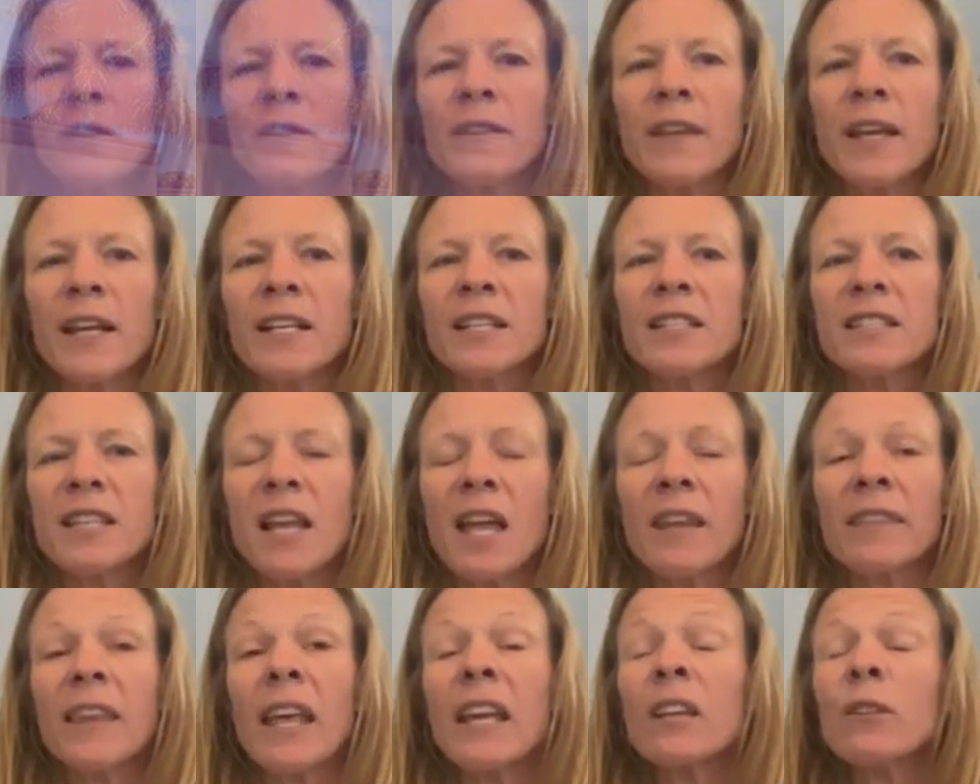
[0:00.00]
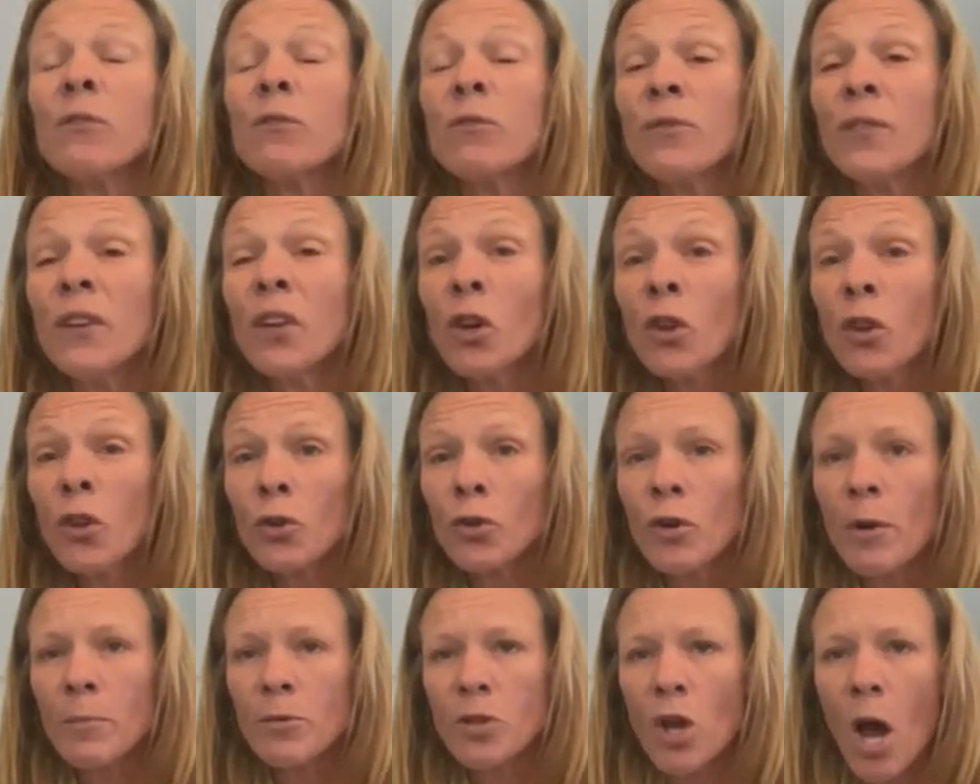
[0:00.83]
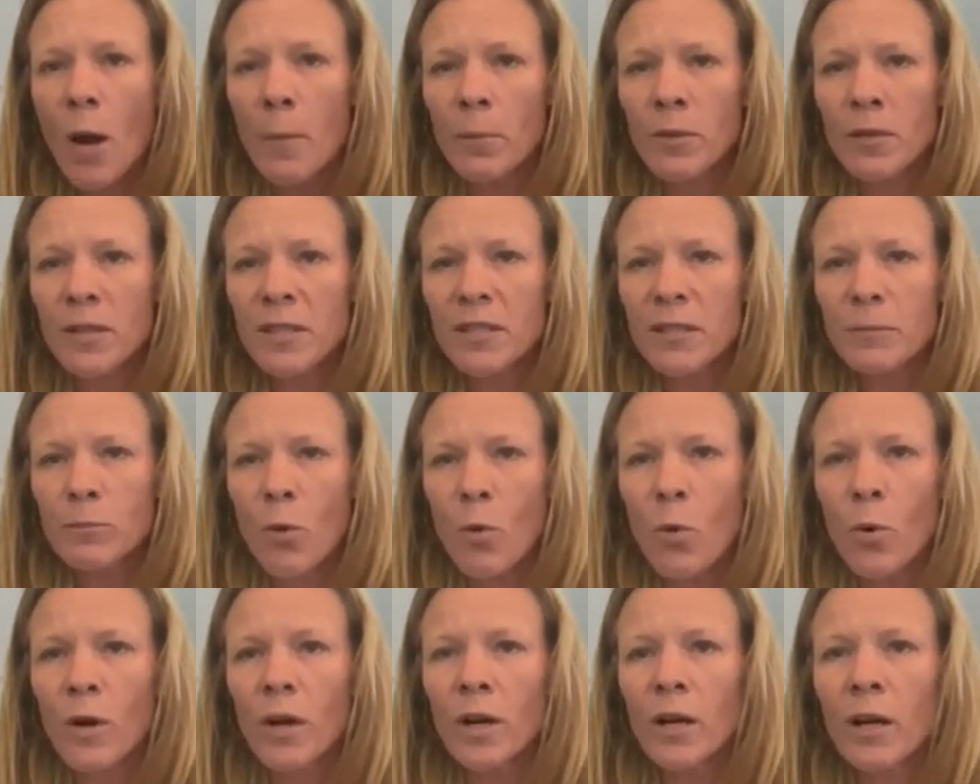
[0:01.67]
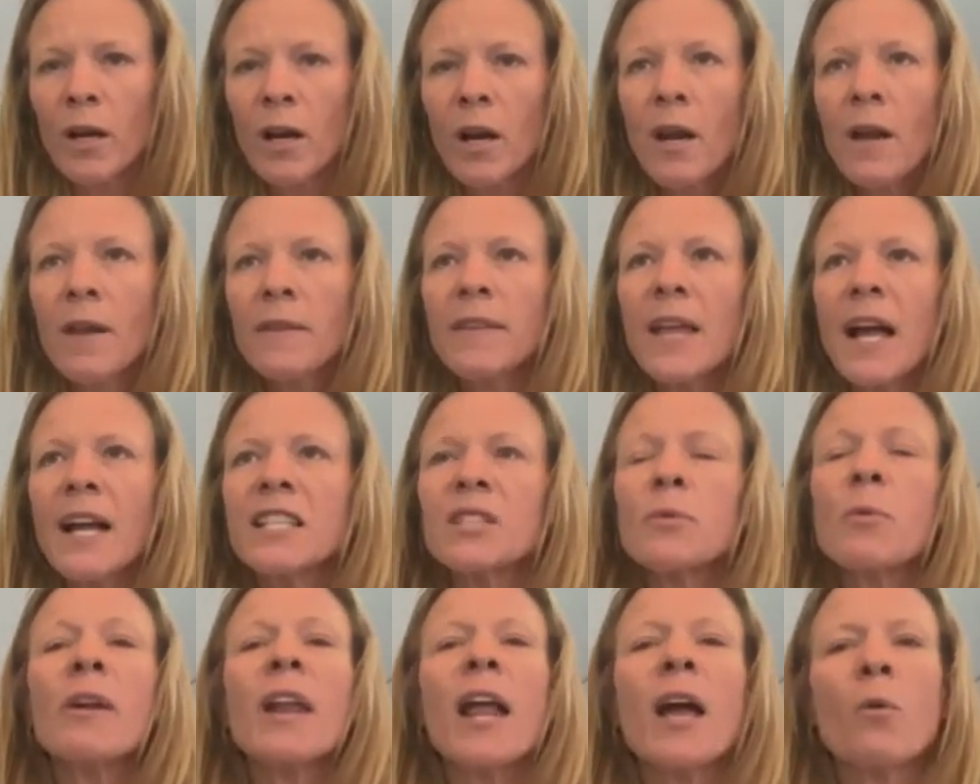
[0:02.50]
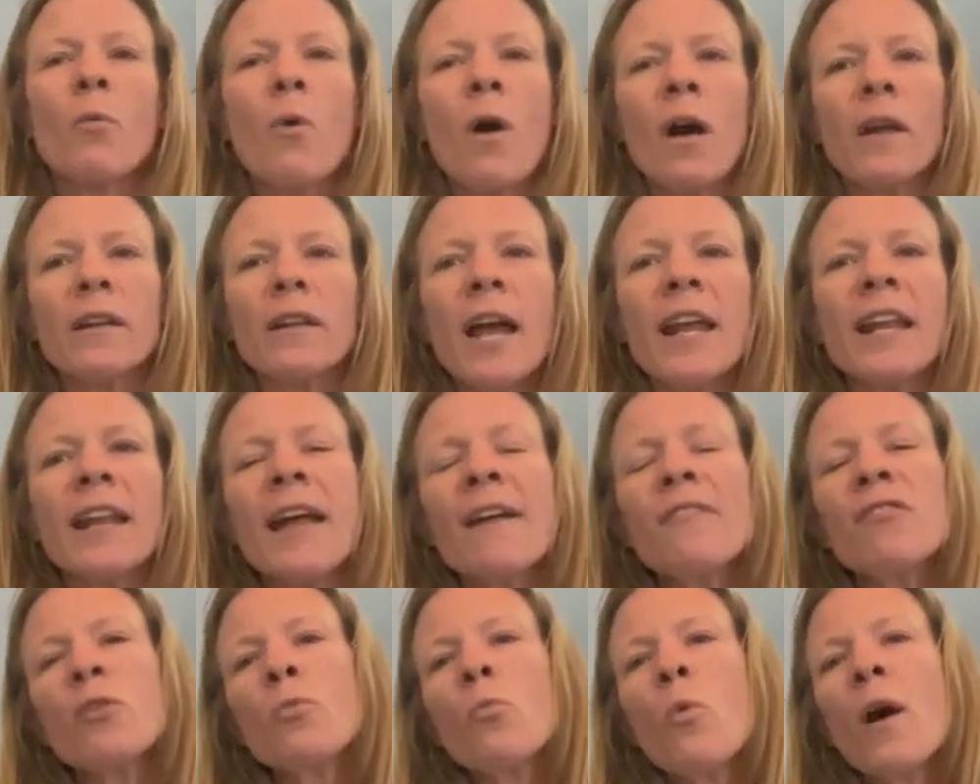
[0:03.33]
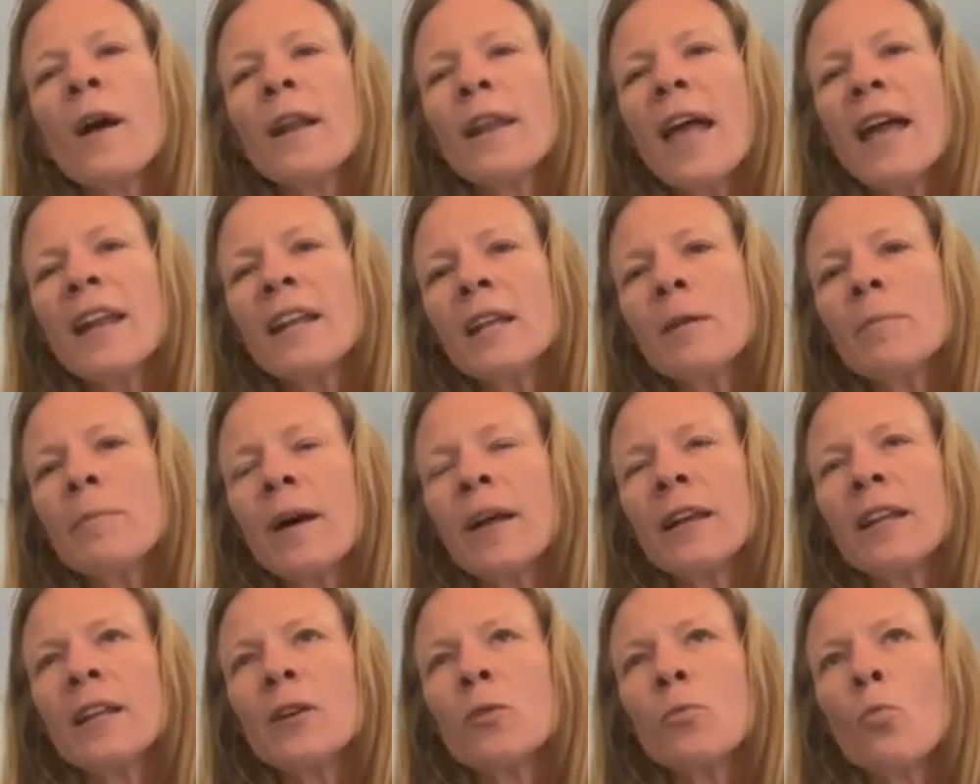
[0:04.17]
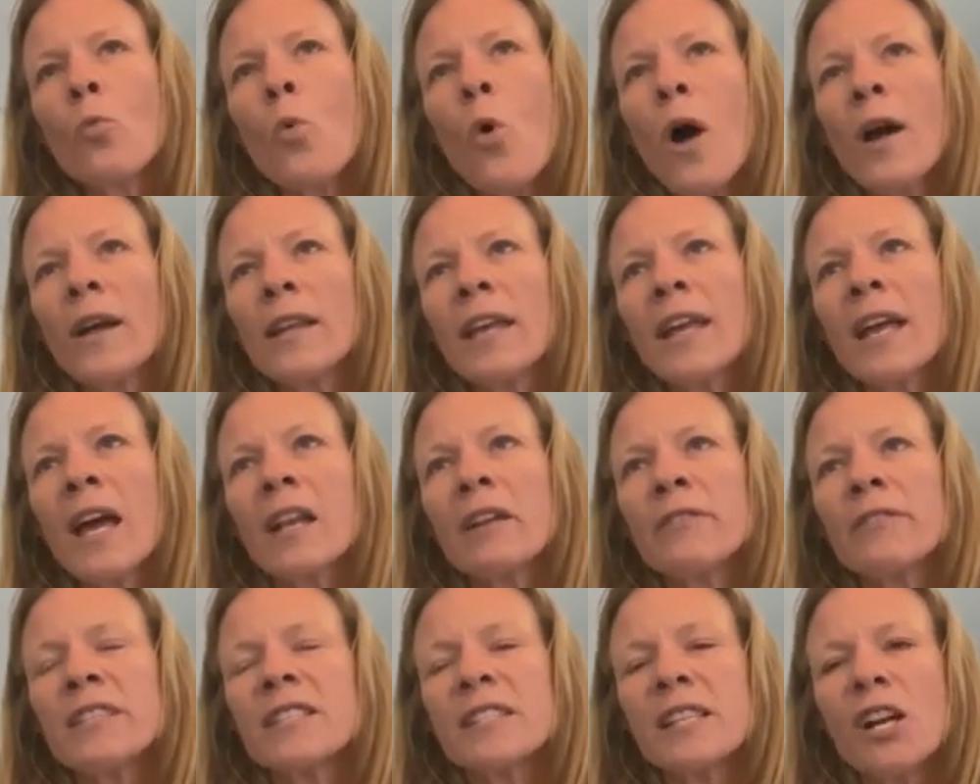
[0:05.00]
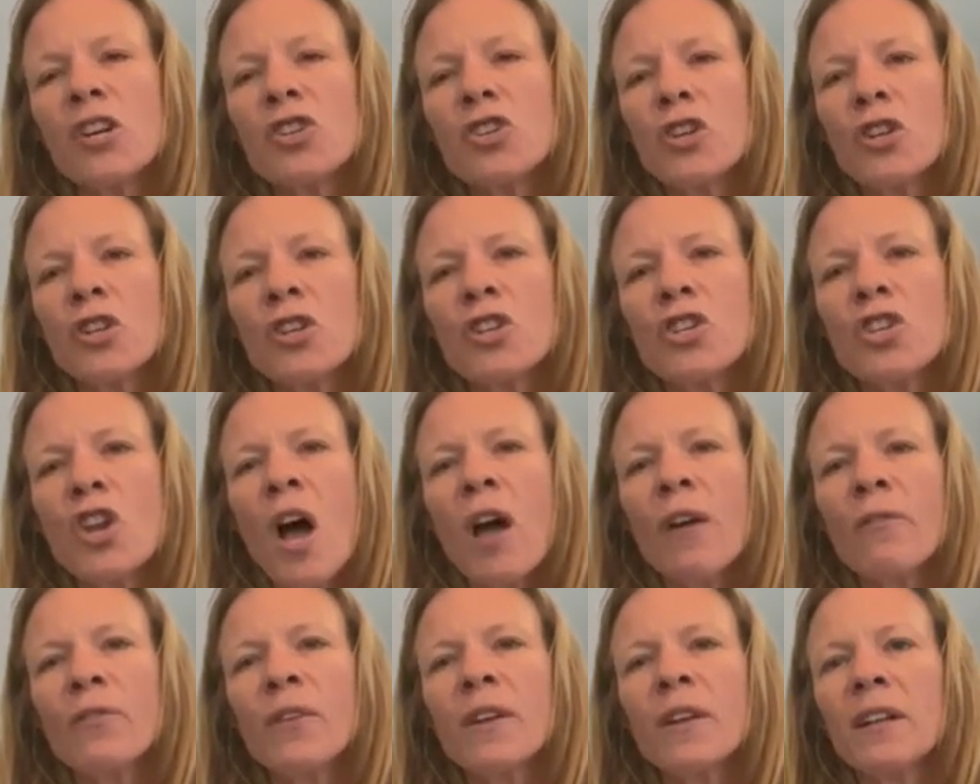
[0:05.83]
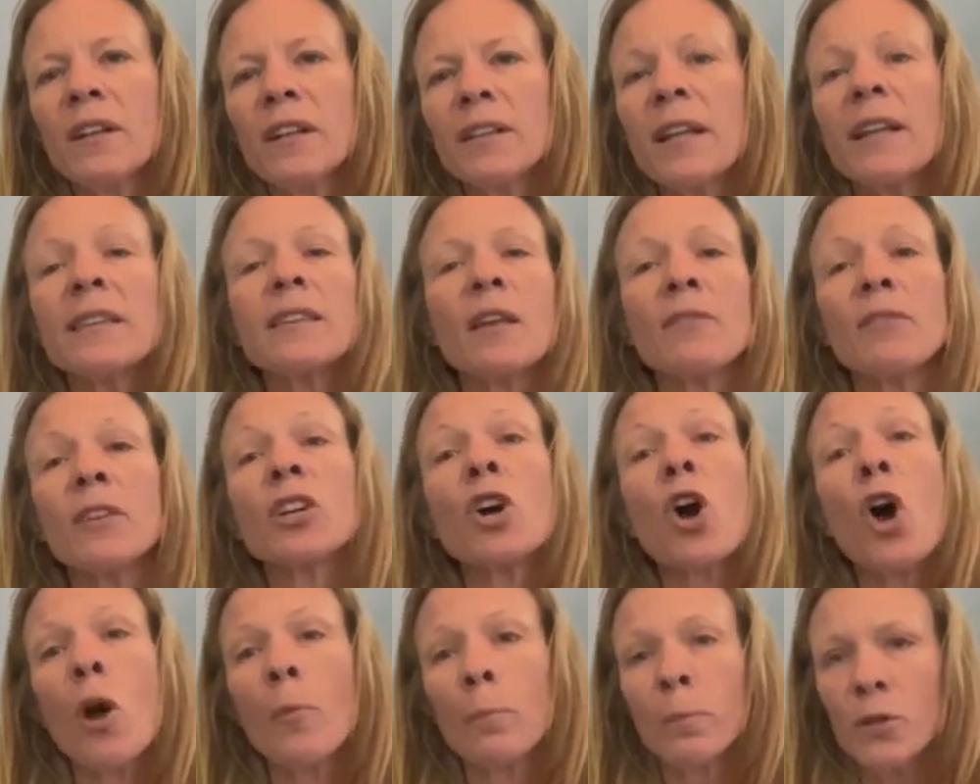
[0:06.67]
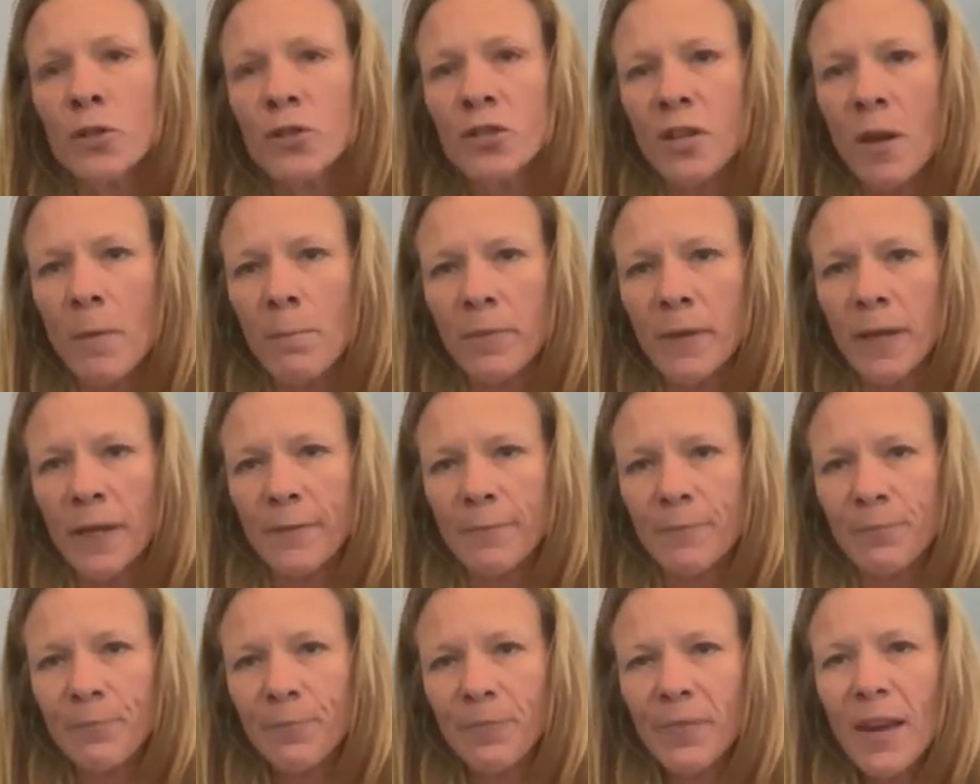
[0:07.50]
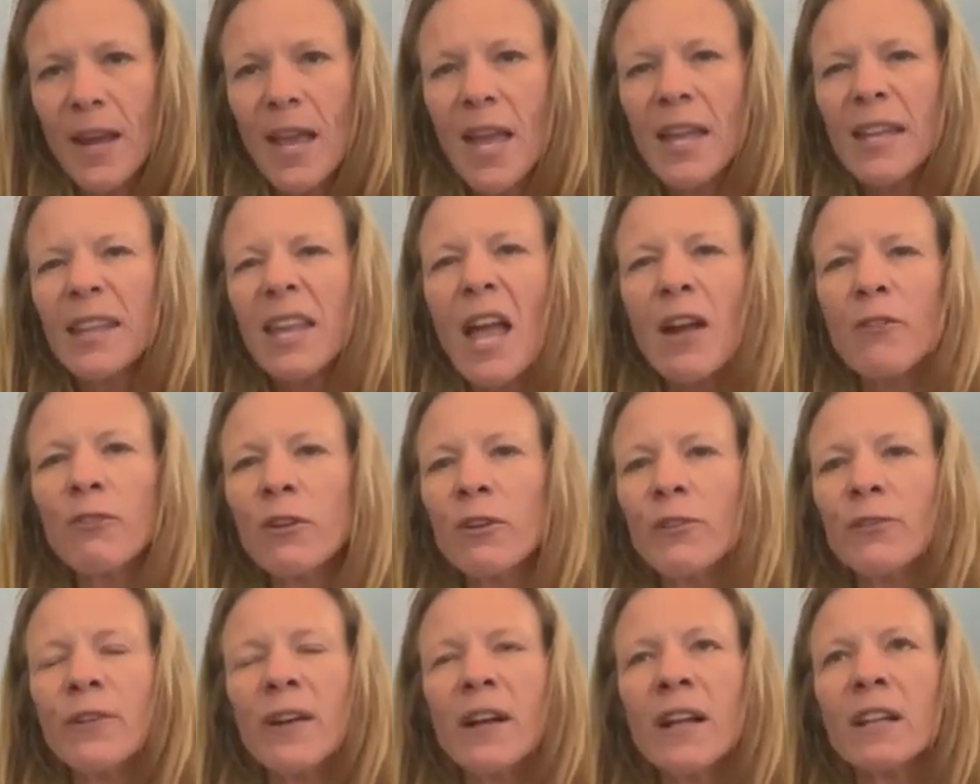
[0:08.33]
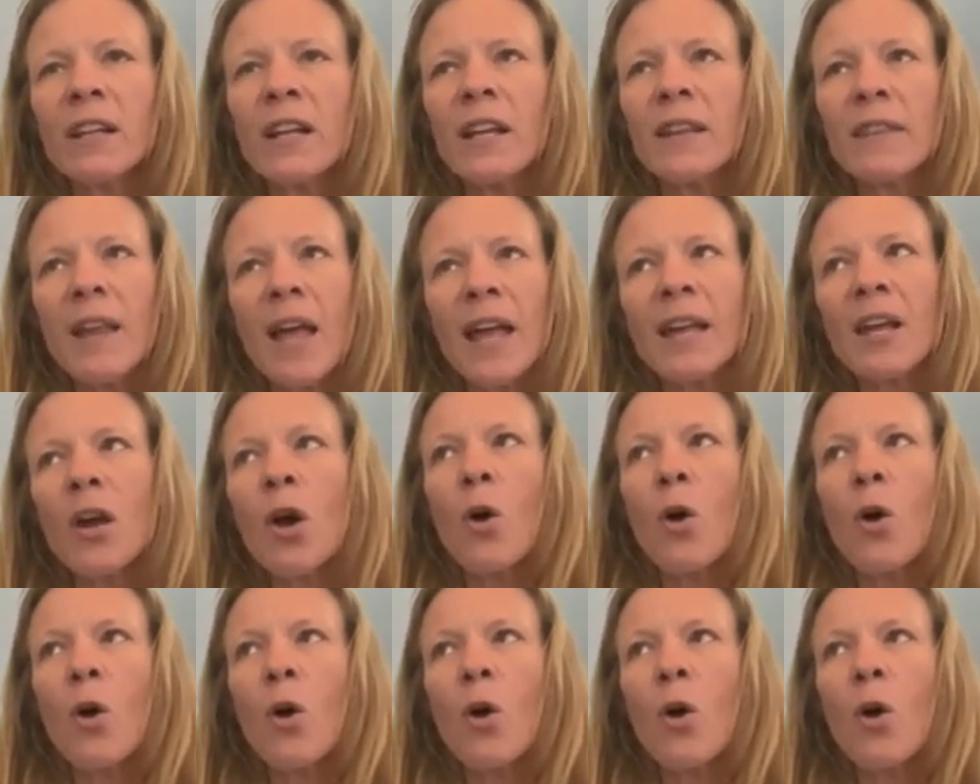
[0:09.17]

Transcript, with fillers: things that they can feel their abdominals more. That's what I want. I never want anybody walking out of a session not feeling like they've accomplished something never feeling like,